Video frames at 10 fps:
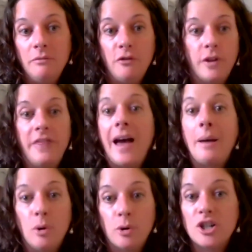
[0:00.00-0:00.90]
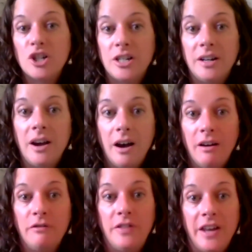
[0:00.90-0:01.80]
for that portion
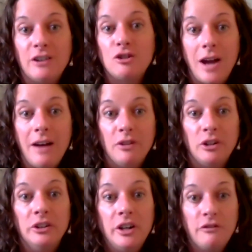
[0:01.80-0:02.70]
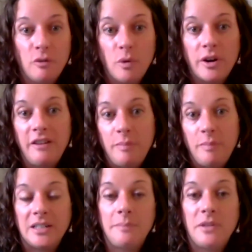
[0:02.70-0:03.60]
of their travel from where they've
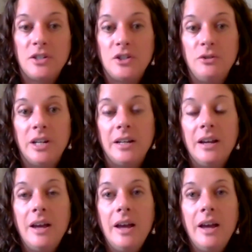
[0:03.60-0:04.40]
picked up the student.